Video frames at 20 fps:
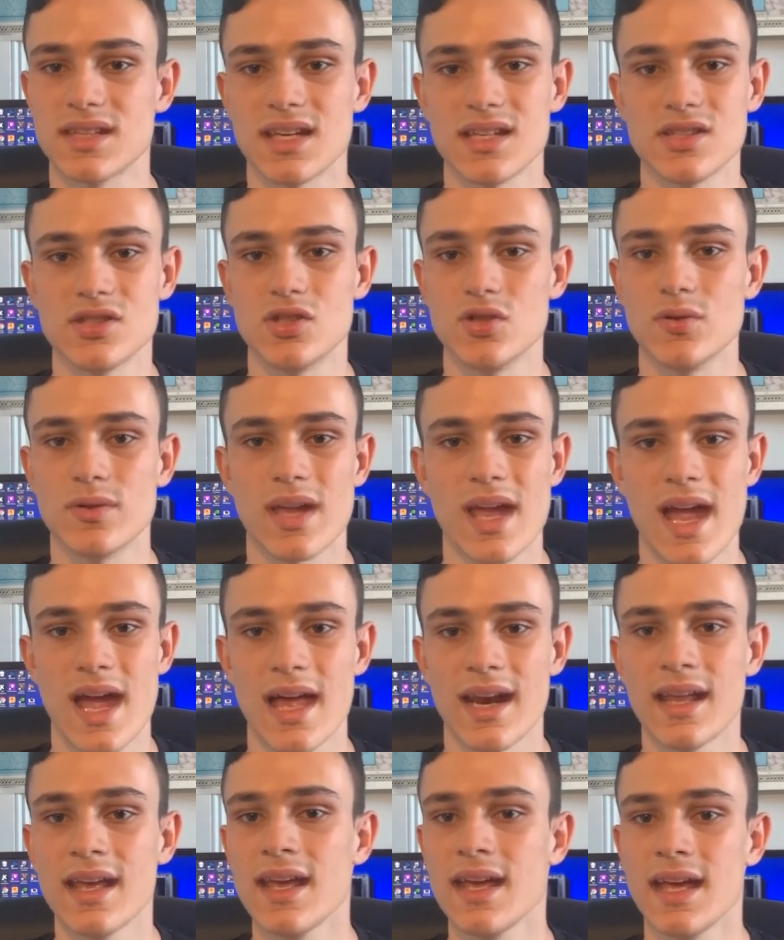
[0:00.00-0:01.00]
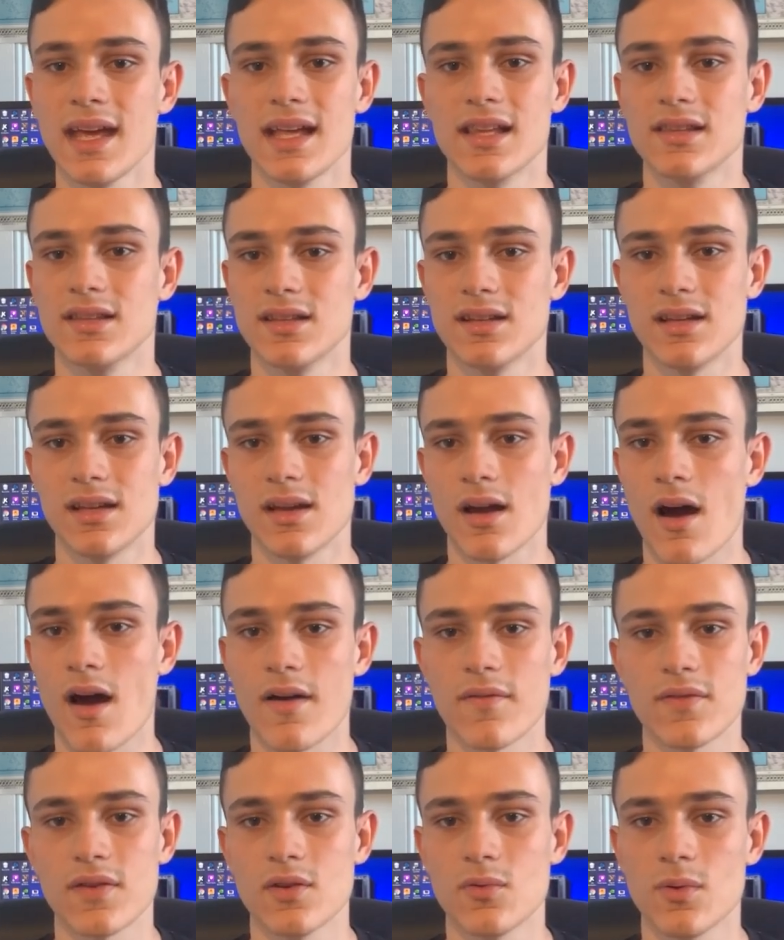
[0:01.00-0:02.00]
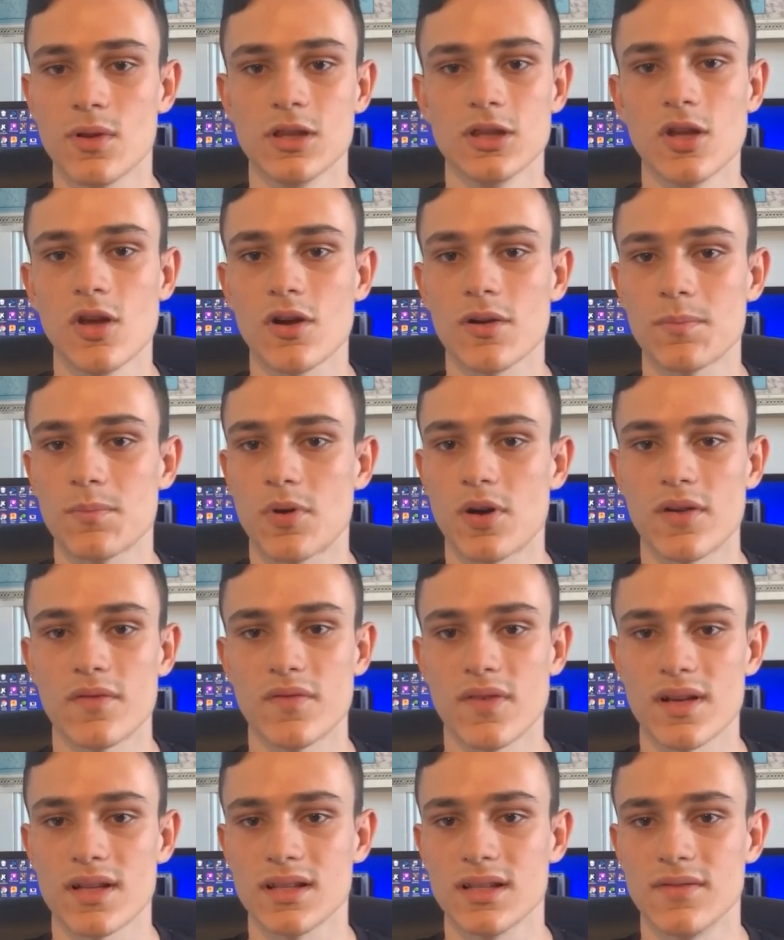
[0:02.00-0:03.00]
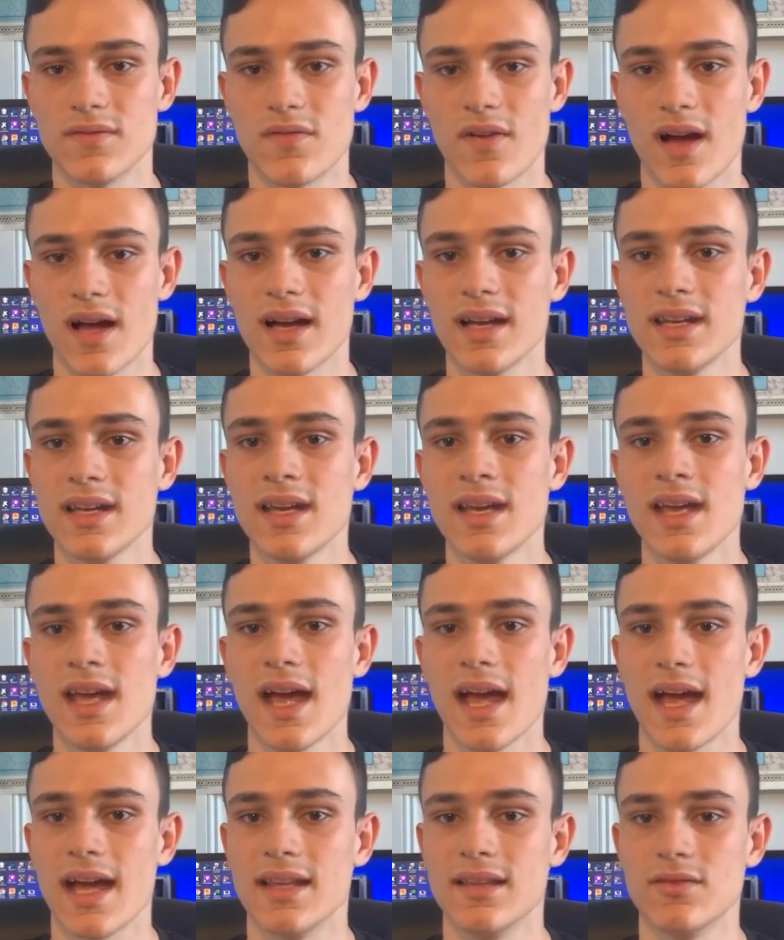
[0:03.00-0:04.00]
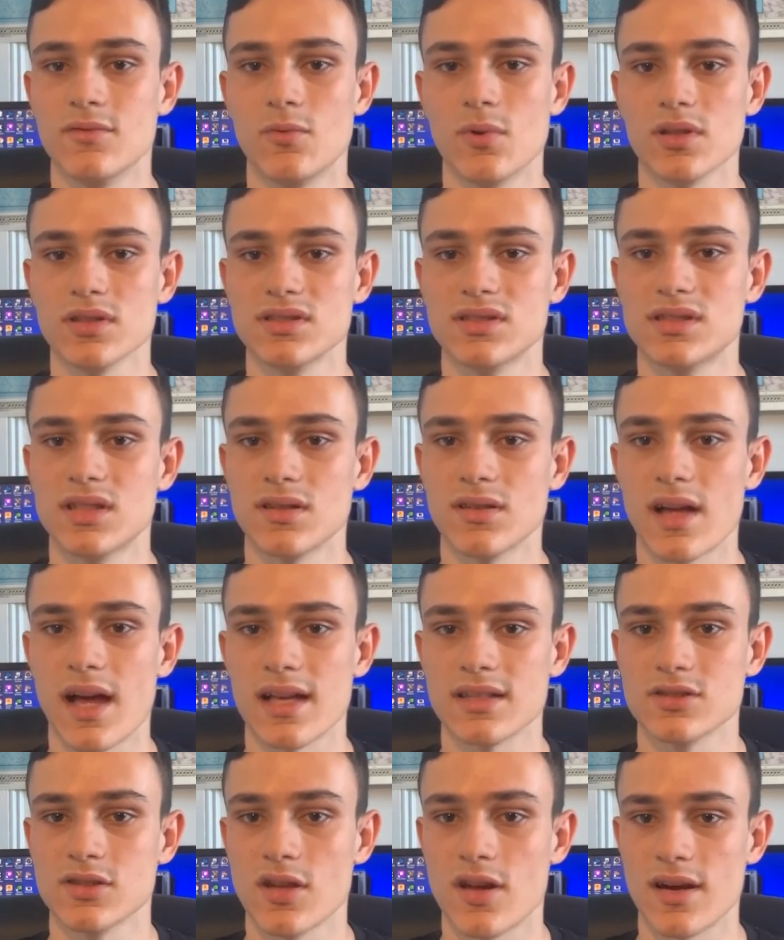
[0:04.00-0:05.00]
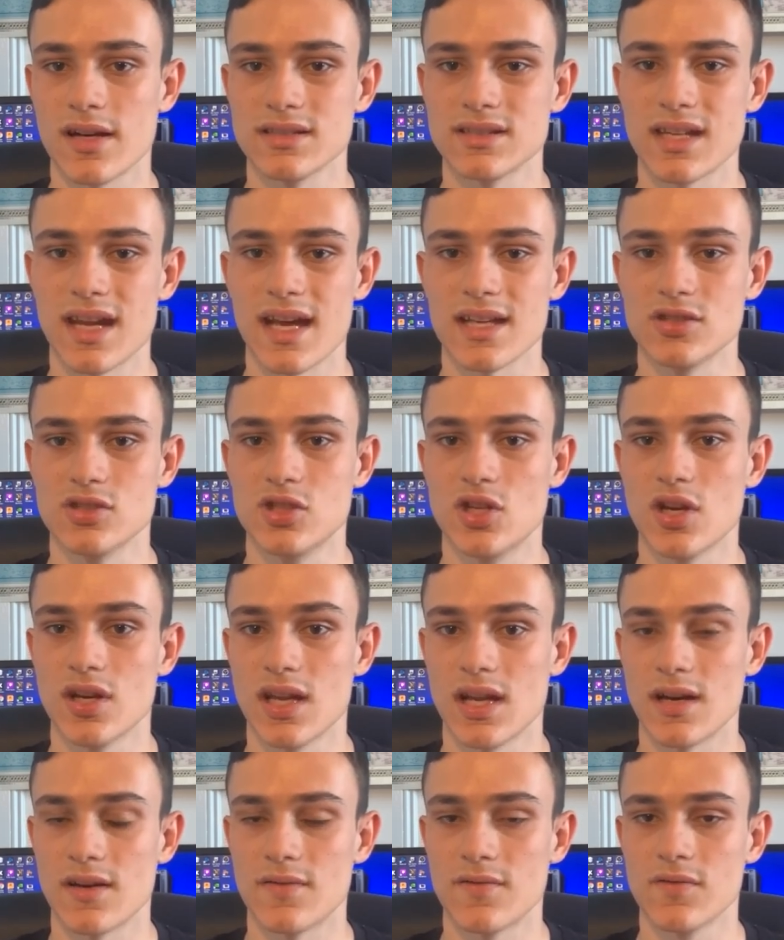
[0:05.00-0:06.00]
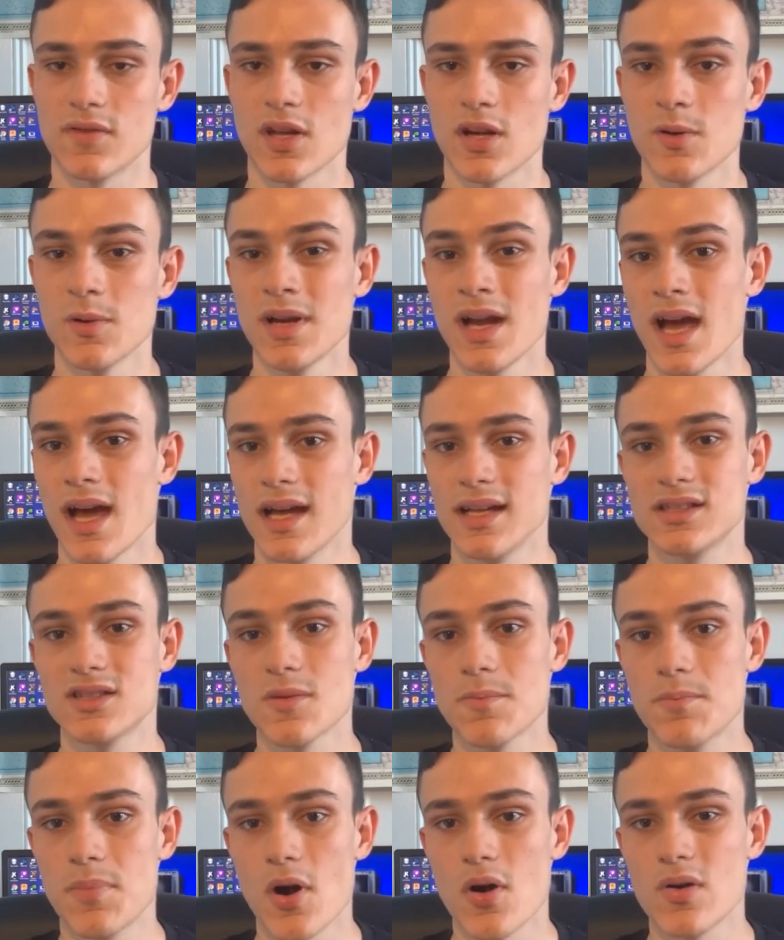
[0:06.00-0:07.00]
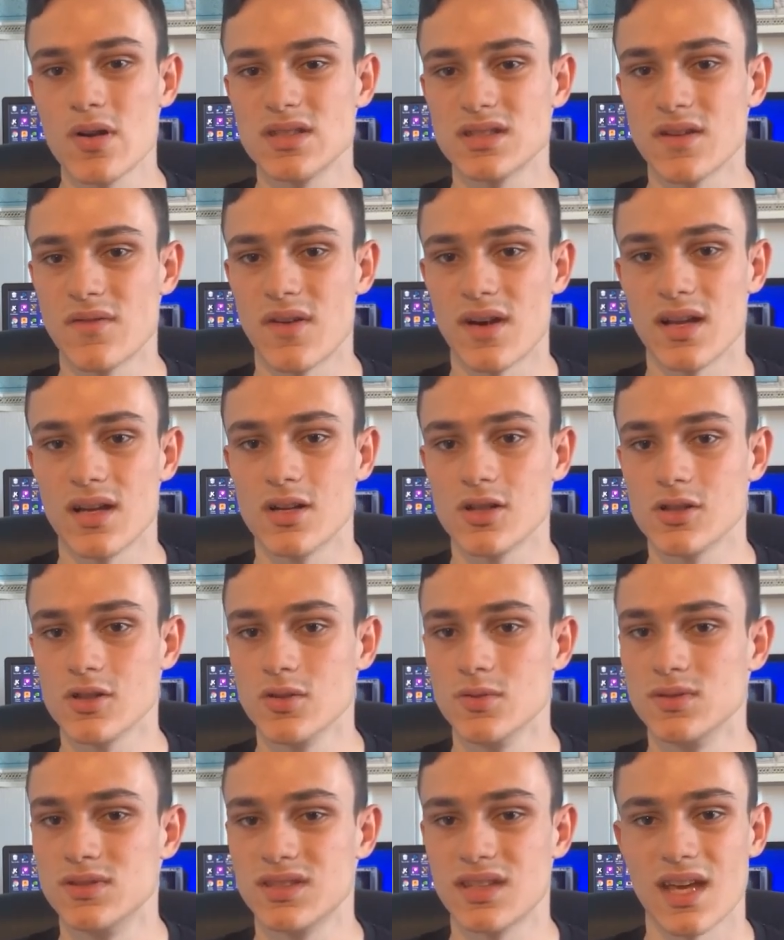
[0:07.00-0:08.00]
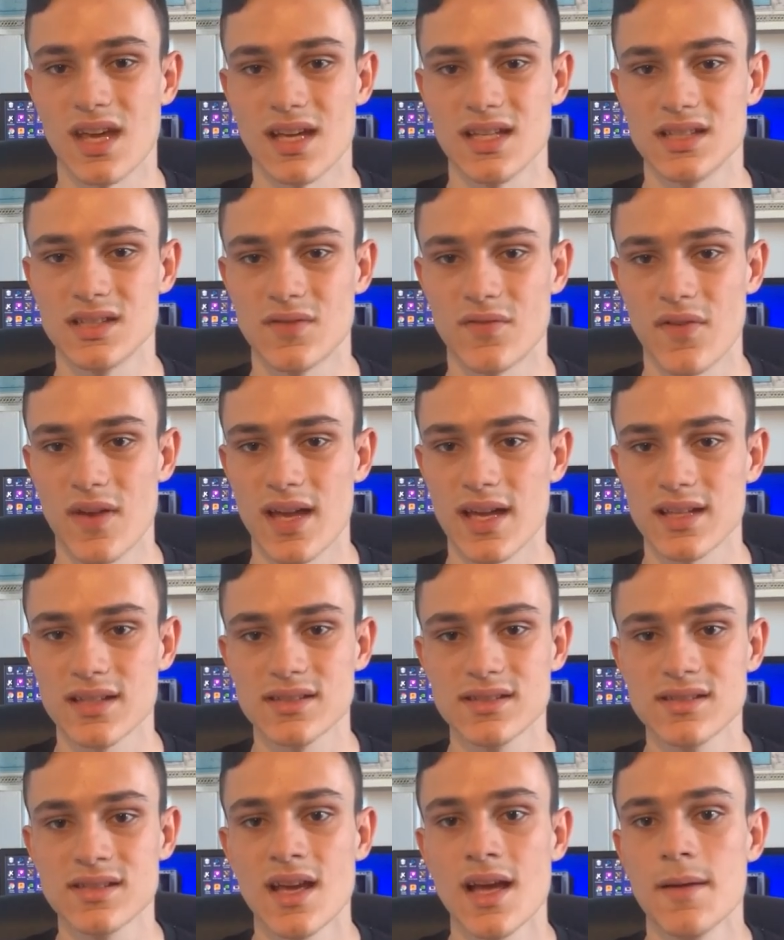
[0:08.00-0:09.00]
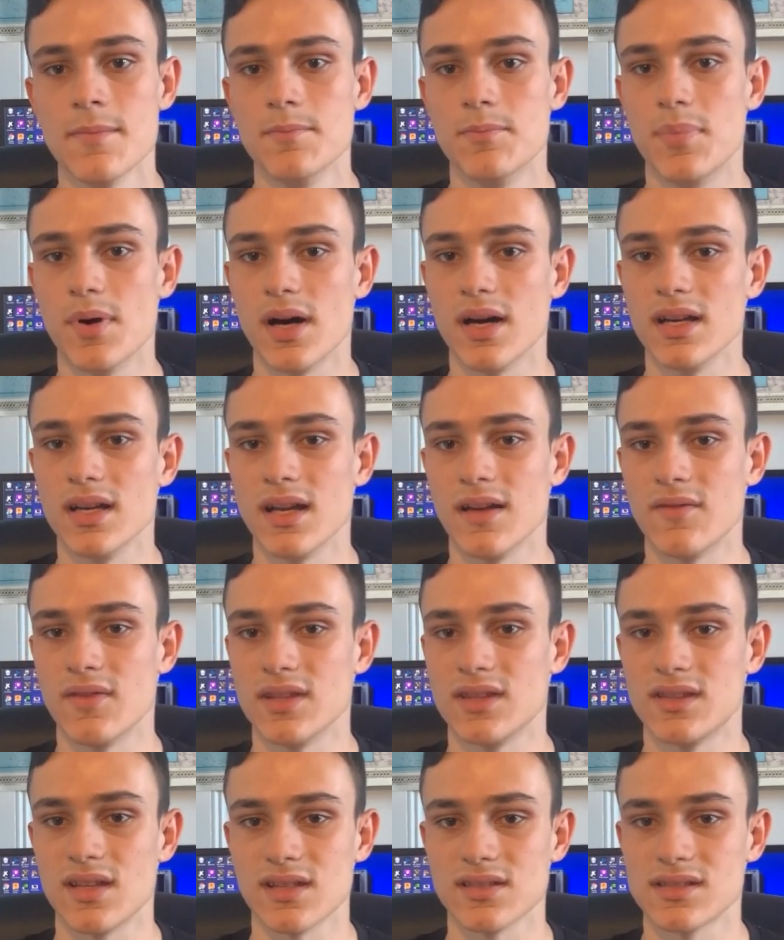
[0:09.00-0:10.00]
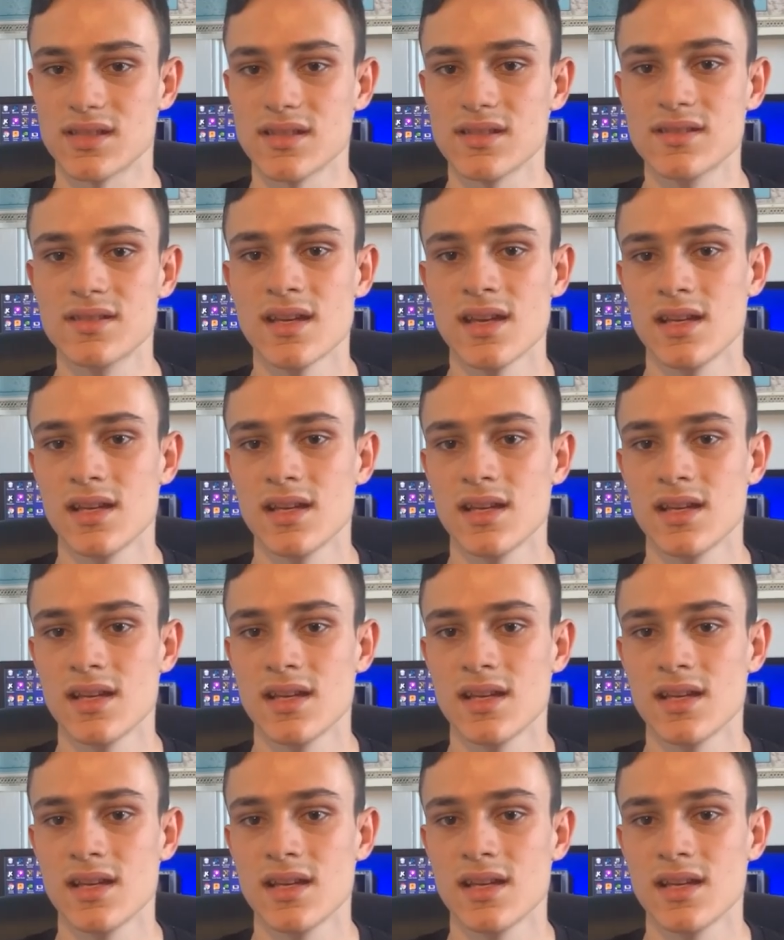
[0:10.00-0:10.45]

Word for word: case you can. It often will look perfectly fine and will still, as long as it has good airflow, and it's a bonus if it includes case fans. But if it doesn't,